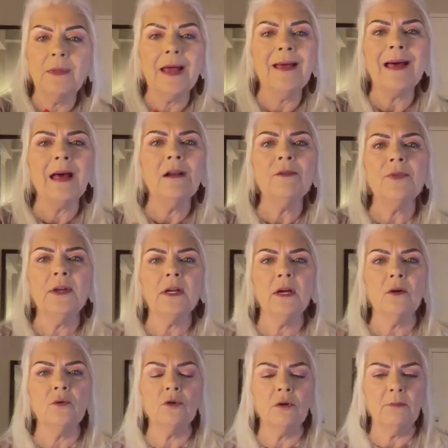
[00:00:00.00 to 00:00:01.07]
them? I don't think
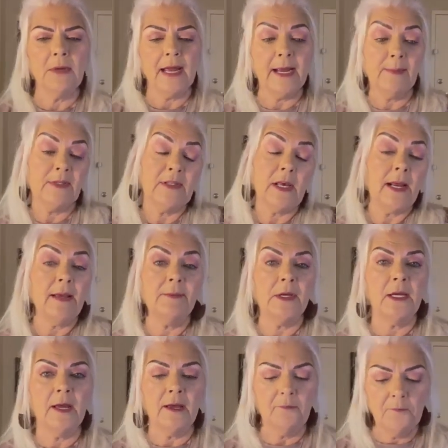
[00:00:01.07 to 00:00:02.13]
I ordered them on Amazon. I
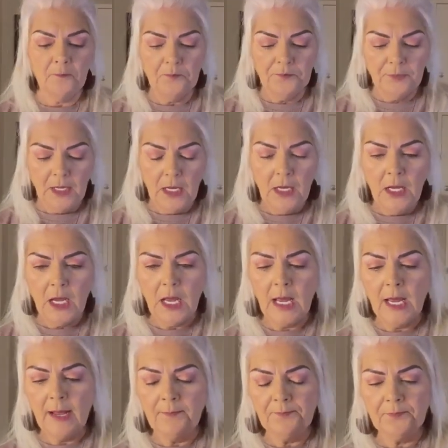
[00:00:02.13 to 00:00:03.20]
may
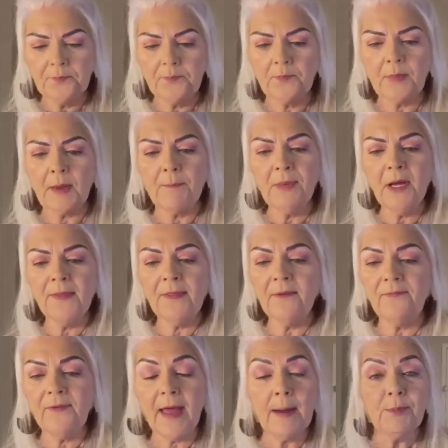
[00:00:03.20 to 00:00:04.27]
have. But the
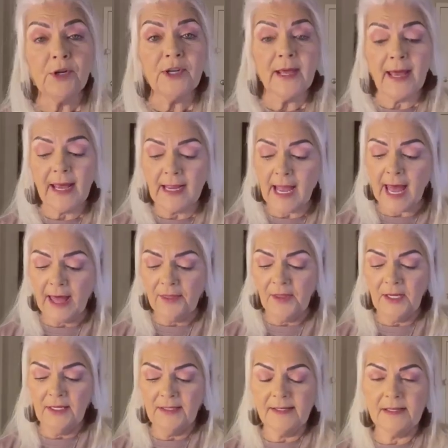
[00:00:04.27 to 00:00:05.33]
Fabri-Tac, I
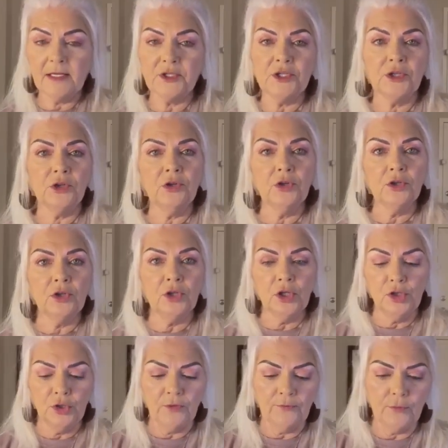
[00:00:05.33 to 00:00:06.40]
think, is such a good
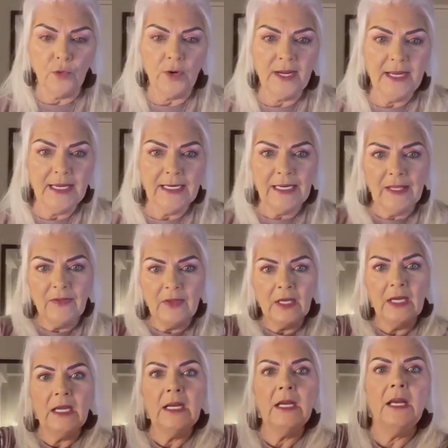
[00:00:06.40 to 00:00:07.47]
glue for
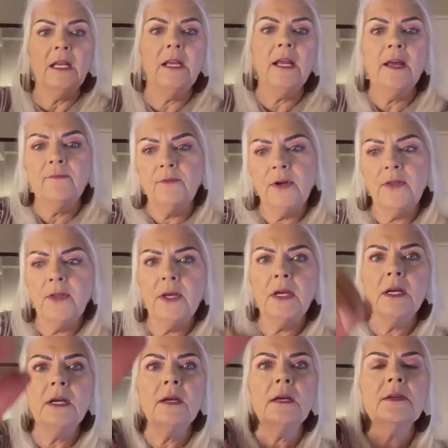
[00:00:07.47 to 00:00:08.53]
anything and
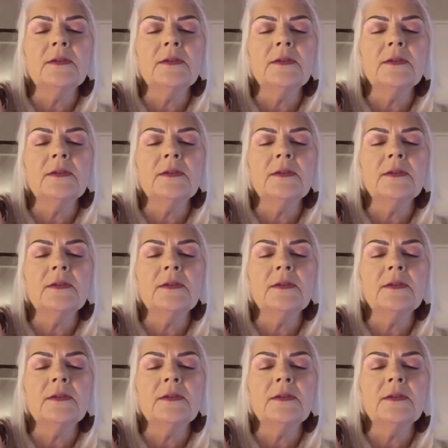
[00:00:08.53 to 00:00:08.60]
everything.